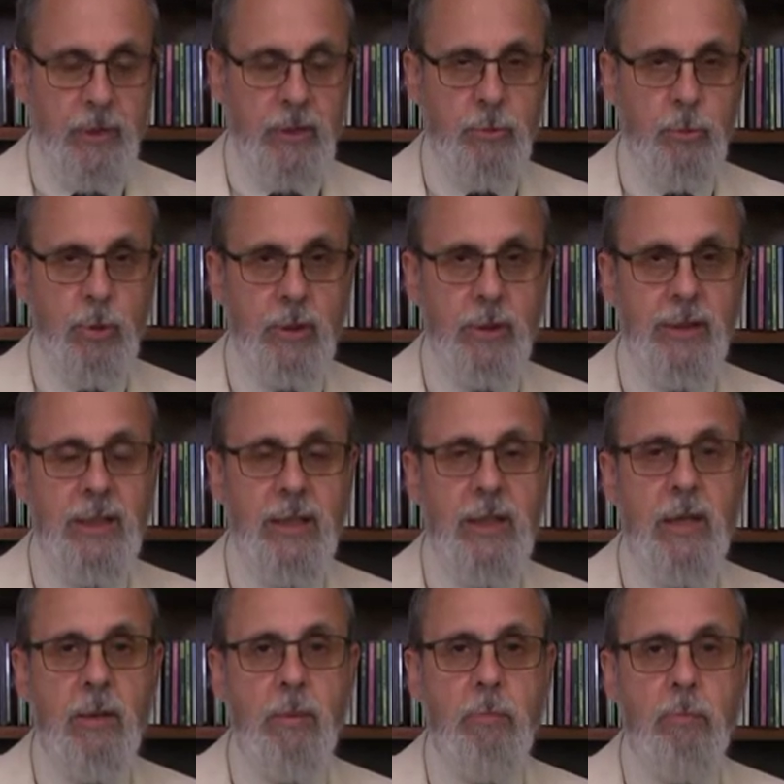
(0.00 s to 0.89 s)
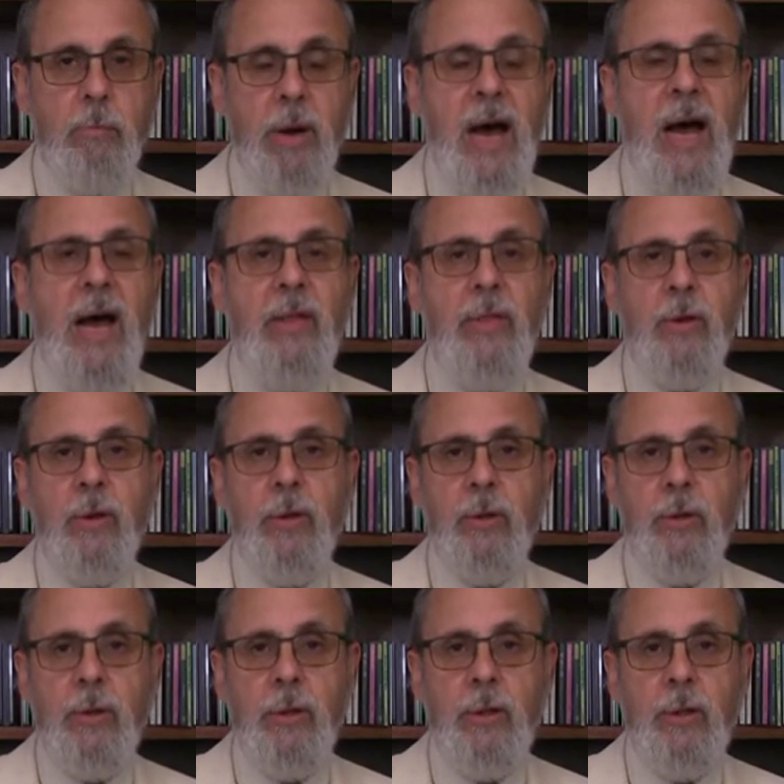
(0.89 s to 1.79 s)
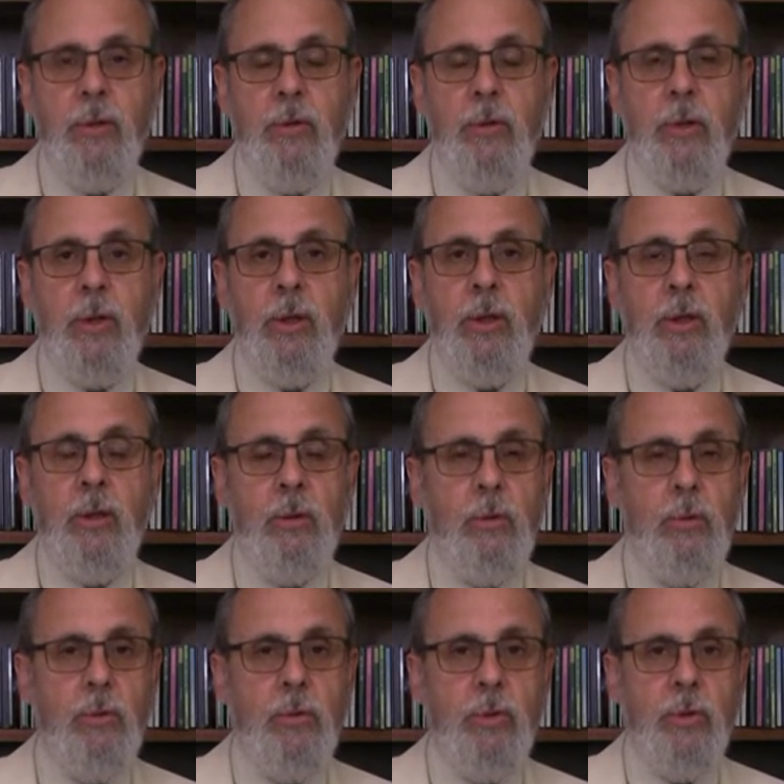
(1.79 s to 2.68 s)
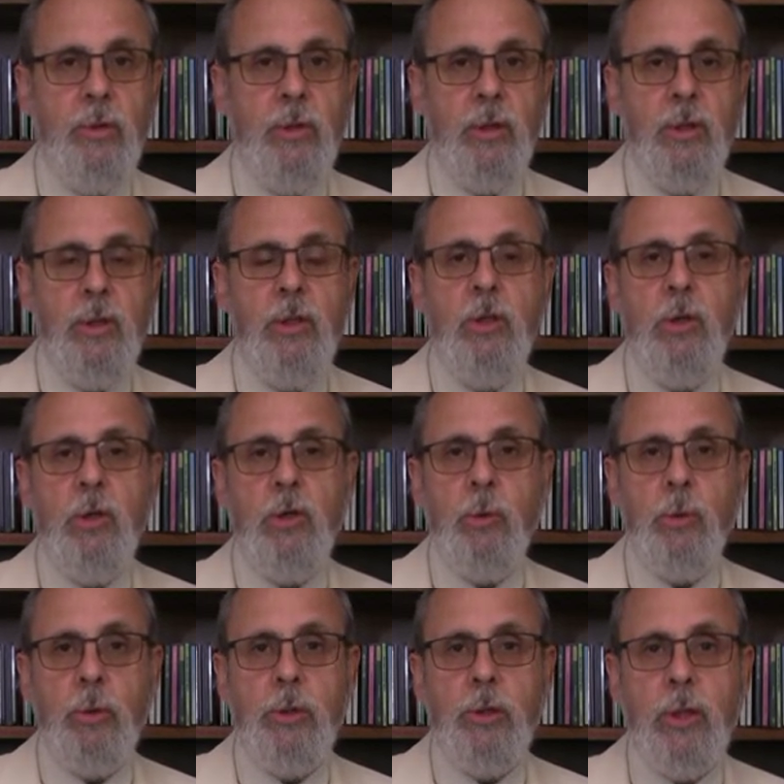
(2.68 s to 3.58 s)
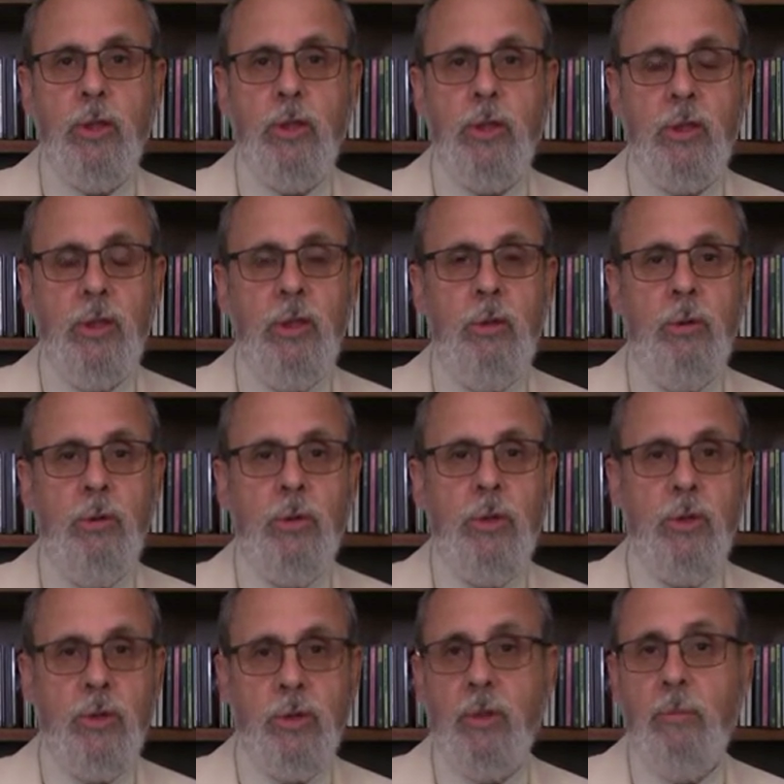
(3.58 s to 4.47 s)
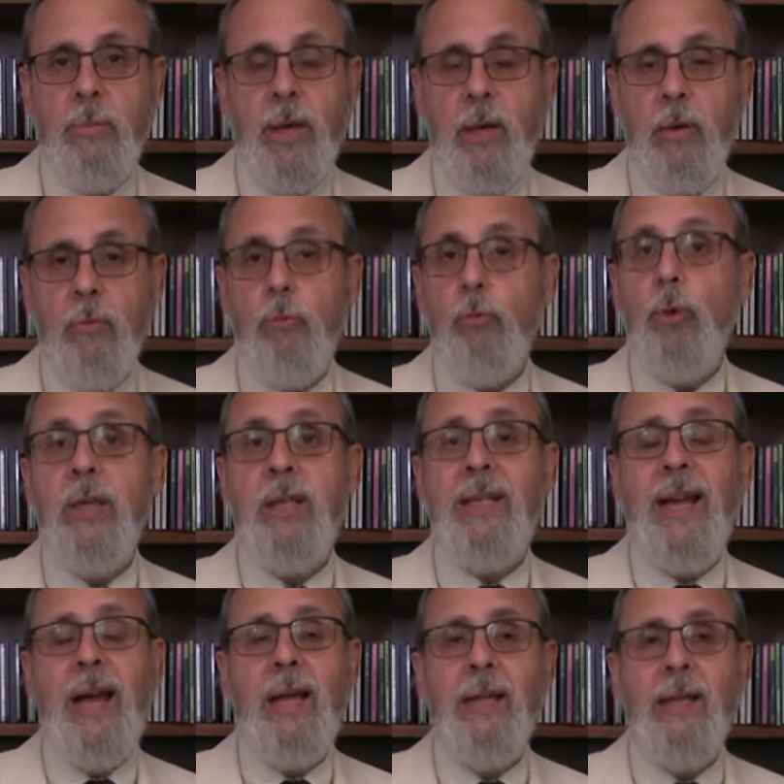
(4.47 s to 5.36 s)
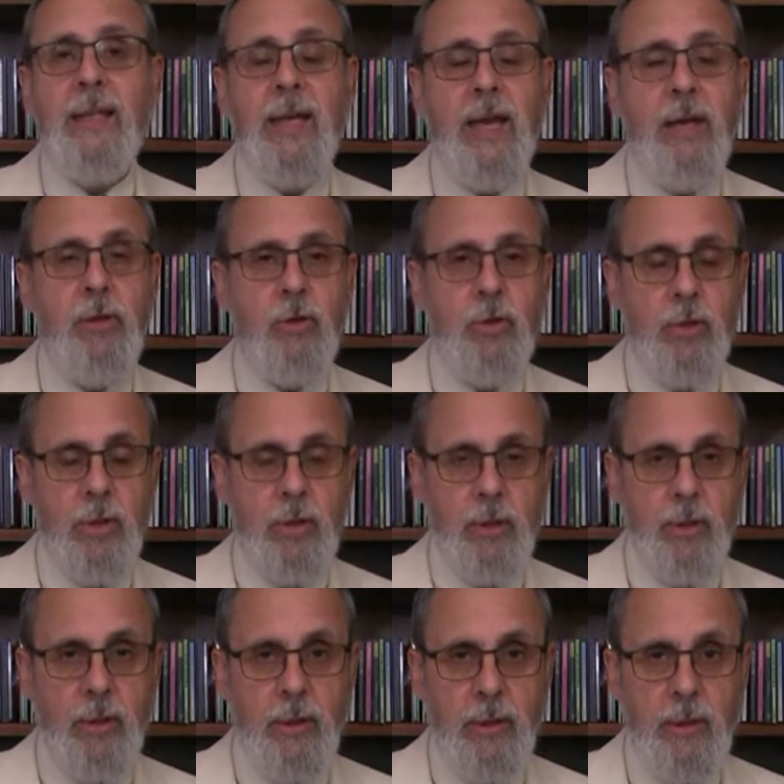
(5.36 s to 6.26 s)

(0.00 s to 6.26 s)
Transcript: Israel didn't bother to use the usual excuses about retaliation.